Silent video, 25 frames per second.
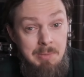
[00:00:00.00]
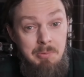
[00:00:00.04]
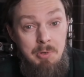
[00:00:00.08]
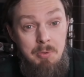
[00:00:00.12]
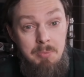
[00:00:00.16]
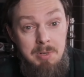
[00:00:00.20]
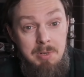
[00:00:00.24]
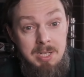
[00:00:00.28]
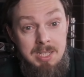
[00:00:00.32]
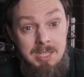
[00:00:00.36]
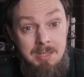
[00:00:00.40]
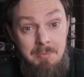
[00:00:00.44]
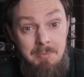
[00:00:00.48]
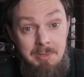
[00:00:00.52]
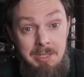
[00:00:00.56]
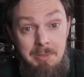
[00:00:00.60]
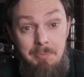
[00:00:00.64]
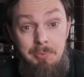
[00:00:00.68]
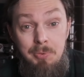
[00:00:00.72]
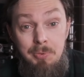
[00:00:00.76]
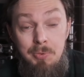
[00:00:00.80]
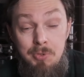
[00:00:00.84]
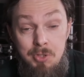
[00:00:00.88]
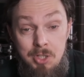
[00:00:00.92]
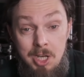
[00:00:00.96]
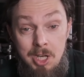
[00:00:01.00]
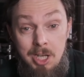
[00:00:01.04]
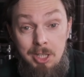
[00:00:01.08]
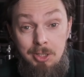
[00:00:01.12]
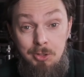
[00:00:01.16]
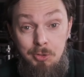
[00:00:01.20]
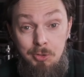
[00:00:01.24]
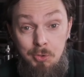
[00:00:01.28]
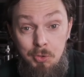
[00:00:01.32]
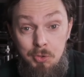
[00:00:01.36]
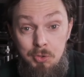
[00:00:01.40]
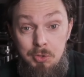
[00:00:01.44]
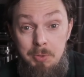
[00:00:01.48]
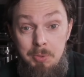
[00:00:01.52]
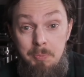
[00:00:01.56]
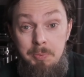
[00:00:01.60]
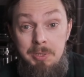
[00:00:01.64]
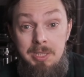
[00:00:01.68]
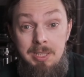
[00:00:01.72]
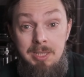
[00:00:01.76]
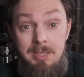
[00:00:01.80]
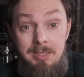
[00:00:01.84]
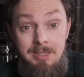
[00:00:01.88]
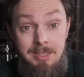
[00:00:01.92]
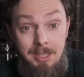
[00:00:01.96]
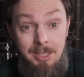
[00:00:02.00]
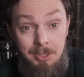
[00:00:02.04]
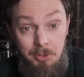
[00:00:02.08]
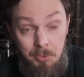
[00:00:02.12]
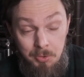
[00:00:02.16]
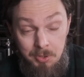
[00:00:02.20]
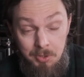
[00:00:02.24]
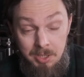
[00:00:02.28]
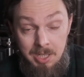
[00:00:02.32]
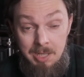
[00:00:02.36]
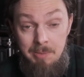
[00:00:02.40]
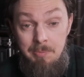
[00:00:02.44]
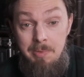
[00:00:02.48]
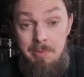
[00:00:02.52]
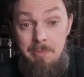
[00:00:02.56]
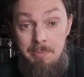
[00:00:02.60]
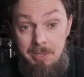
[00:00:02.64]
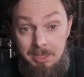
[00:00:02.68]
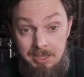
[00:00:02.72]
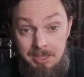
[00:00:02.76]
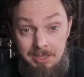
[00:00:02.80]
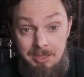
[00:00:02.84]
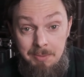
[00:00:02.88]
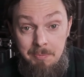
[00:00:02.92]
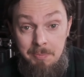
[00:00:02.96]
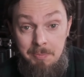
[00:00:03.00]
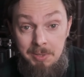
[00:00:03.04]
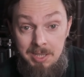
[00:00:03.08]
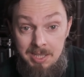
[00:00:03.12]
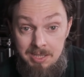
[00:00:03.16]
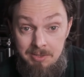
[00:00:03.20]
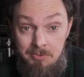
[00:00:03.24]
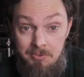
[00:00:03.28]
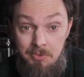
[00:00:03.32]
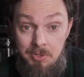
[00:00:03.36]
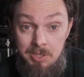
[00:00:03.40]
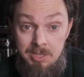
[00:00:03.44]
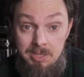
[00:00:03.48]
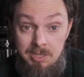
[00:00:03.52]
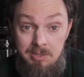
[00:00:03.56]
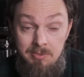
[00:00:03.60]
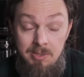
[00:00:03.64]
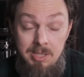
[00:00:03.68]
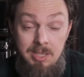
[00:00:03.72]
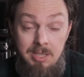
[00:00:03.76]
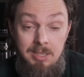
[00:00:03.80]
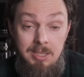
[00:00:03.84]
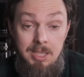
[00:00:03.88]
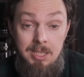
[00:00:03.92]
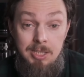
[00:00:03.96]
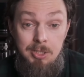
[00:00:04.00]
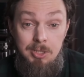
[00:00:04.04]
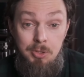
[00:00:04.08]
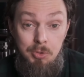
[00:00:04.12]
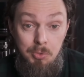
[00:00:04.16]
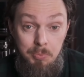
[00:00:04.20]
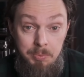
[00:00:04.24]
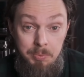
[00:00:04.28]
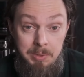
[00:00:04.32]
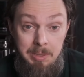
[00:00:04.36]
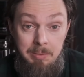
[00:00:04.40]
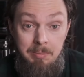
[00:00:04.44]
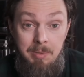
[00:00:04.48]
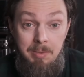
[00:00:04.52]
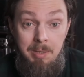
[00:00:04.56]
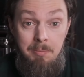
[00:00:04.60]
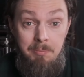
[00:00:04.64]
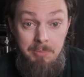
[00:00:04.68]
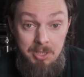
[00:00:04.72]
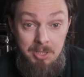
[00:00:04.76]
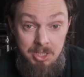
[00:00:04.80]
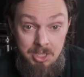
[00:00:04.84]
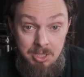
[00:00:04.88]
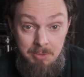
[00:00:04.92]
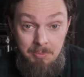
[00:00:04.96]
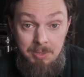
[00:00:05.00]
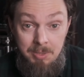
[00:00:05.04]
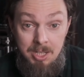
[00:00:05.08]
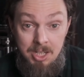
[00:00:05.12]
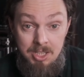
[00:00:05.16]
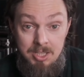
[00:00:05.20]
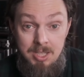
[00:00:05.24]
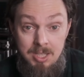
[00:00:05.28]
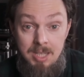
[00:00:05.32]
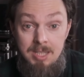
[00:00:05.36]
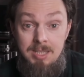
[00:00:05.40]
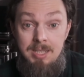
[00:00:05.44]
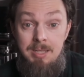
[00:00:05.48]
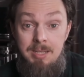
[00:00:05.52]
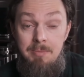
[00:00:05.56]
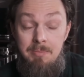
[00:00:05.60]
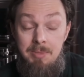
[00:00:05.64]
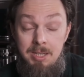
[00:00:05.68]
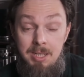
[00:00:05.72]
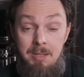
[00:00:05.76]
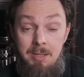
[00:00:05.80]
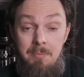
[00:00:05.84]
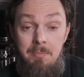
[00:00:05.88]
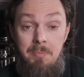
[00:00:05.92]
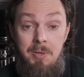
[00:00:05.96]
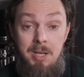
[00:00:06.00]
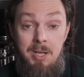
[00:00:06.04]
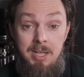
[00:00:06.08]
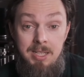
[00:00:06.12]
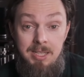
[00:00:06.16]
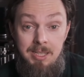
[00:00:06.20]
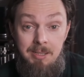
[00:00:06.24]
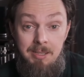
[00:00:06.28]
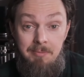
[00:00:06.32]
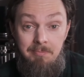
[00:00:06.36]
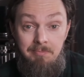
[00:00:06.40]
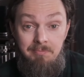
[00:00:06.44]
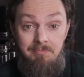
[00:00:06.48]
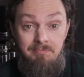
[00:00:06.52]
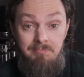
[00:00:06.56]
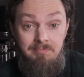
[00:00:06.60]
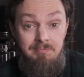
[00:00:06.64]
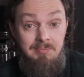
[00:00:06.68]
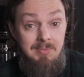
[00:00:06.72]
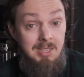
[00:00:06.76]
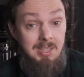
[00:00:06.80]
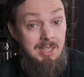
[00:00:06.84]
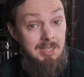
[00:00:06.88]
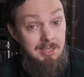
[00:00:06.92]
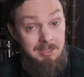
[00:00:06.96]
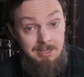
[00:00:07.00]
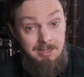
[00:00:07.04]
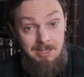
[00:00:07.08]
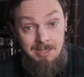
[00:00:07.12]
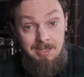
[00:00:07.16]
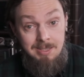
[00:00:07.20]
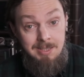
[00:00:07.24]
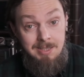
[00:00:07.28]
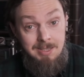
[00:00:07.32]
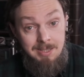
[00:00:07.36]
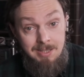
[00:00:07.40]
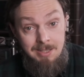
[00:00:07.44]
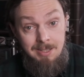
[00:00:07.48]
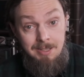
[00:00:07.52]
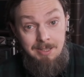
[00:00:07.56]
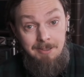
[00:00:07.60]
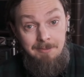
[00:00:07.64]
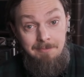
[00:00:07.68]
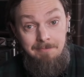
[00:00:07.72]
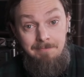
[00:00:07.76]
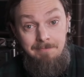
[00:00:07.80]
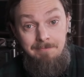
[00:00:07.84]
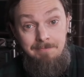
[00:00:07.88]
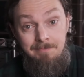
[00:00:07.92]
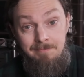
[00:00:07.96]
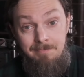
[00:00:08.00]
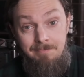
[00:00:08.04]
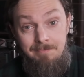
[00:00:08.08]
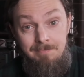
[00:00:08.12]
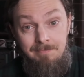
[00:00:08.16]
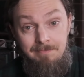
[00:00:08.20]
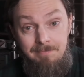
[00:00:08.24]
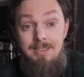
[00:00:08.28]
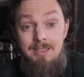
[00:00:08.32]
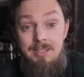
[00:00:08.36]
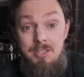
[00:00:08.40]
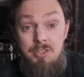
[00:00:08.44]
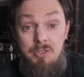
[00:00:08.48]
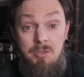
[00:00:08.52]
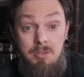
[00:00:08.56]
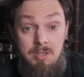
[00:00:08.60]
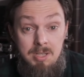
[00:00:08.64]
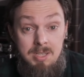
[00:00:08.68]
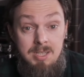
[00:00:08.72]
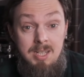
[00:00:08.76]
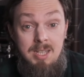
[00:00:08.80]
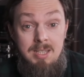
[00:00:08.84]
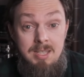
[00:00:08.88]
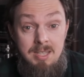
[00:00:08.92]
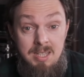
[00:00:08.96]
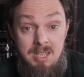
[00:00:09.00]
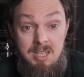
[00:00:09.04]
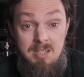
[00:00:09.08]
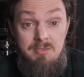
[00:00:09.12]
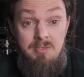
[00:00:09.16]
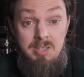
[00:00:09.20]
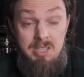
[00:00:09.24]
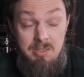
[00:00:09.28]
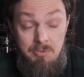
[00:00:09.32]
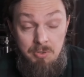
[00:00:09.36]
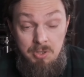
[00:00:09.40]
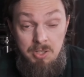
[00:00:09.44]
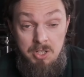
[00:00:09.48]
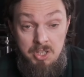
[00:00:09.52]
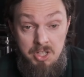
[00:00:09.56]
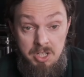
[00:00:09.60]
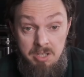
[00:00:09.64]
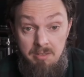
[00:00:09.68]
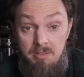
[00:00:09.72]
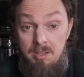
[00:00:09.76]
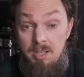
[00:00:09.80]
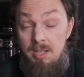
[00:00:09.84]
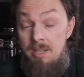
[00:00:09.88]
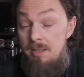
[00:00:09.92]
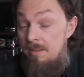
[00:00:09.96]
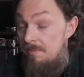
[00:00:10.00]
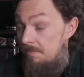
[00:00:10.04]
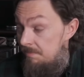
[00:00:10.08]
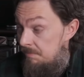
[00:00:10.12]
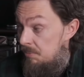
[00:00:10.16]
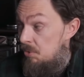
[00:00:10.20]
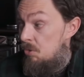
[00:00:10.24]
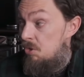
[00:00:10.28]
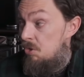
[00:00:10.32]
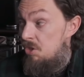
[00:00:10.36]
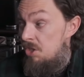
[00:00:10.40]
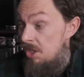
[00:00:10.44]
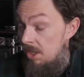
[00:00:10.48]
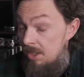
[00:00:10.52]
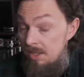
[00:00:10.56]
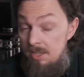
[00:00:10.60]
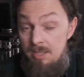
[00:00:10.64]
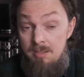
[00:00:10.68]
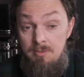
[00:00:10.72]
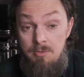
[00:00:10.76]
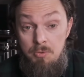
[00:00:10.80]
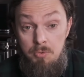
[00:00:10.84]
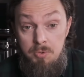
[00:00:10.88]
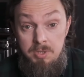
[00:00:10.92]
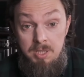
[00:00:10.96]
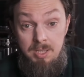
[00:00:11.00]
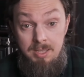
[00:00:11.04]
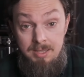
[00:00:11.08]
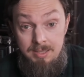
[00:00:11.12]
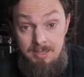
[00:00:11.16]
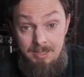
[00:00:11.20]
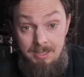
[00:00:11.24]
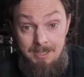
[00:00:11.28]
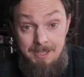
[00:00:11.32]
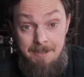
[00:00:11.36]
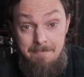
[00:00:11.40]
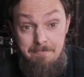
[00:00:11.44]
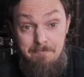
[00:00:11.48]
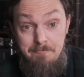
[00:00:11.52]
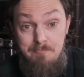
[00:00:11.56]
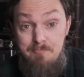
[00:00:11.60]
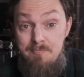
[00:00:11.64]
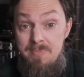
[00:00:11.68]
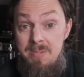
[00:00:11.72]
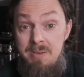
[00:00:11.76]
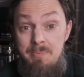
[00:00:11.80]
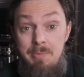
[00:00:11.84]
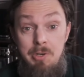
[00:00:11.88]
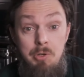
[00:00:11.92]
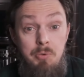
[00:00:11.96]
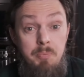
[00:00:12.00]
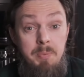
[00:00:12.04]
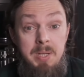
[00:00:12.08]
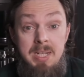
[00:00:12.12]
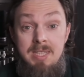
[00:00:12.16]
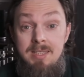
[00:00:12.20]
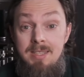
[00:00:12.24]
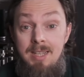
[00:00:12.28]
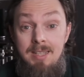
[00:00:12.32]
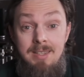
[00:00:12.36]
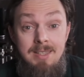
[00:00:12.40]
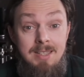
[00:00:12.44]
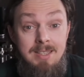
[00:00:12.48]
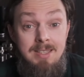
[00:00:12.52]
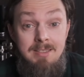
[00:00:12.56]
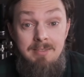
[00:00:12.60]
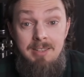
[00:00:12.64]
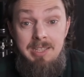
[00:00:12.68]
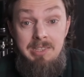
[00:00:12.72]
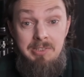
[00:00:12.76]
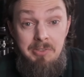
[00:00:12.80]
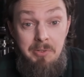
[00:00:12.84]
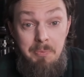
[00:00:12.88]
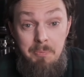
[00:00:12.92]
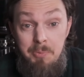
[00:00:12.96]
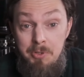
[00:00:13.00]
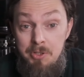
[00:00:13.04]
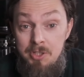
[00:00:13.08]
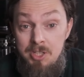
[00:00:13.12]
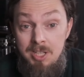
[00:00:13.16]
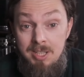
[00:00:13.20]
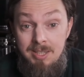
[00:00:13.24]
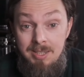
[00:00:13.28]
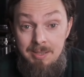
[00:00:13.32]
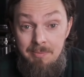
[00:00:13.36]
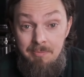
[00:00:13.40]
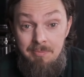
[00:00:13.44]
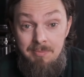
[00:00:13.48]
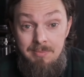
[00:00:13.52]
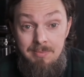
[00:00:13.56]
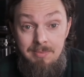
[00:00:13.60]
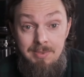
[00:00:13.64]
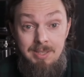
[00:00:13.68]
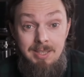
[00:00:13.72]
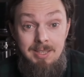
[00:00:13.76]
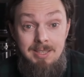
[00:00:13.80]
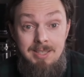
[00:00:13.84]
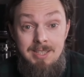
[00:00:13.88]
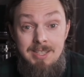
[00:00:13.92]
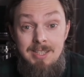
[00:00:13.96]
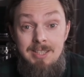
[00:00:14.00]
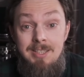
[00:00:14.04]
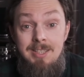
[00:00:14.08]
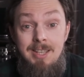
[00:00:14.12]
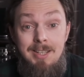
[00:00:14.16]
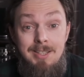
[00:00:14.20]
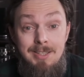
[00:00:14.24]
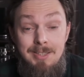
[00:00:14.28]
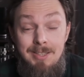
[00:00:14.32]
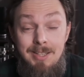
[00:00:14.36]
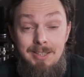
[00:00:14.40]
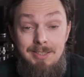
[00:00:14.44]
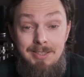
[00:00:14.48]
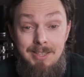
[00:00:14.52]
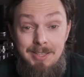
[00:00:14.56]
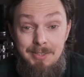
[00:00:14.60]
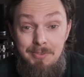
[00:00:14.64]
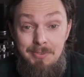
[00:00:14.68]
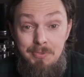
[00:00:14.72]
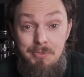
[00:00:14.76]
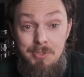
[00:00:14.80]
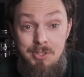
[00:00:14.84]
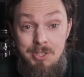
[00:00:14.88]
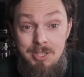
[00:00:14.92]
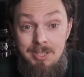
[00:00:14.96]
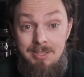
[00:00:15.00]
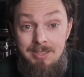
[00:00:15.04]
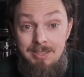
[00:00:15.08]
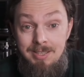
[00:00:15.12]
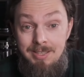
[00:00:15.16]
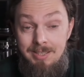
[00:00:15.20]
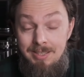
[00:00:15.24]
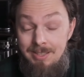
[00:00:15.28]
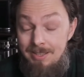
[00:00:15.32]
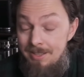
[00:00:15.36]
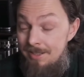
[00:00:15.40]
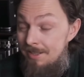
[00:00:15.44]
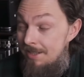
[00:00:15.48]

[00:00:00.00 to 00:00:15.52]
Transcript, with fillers: way, they get access to technologies and production methods which aren't available to ordinary civilian companies. Tricksters. As for our budget amp, I can't stop calling it budget. It sounds so sweet, like a budget Porsche.